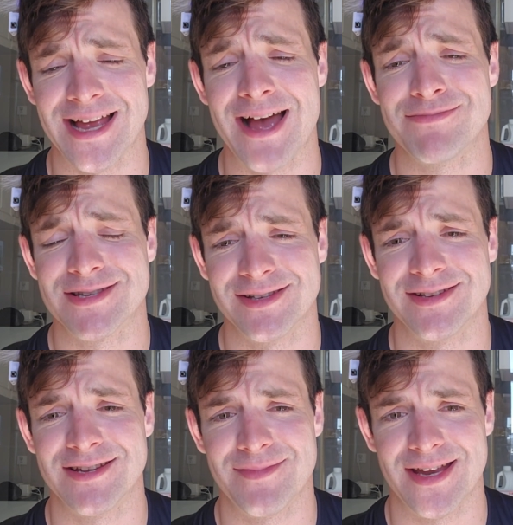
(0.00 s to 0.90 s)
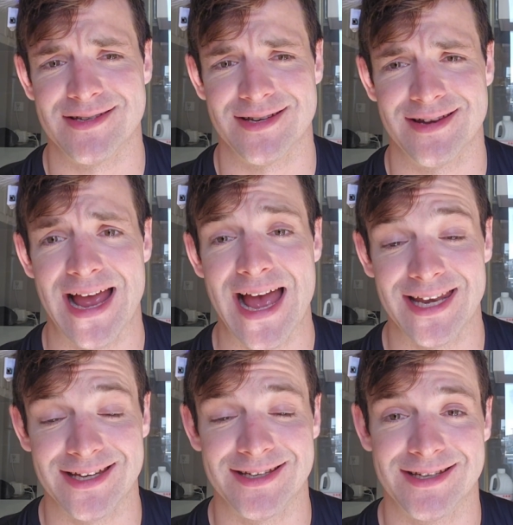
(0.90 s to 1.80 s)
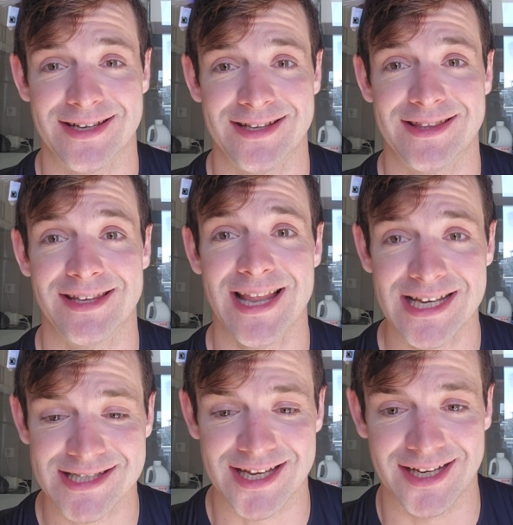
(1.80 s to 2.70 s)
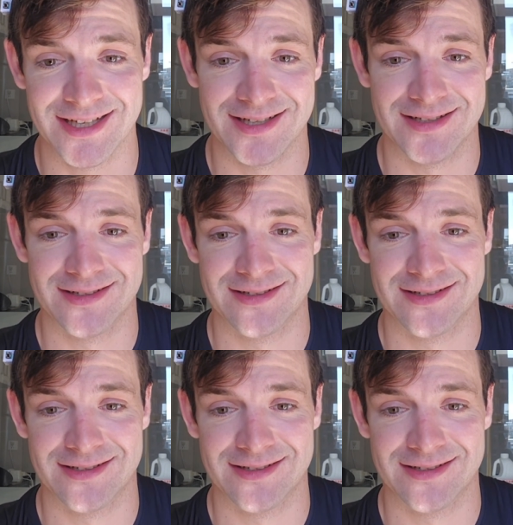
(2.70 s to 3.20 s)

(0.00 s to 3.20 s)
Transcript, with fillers: look absolutely amazing. And the last thing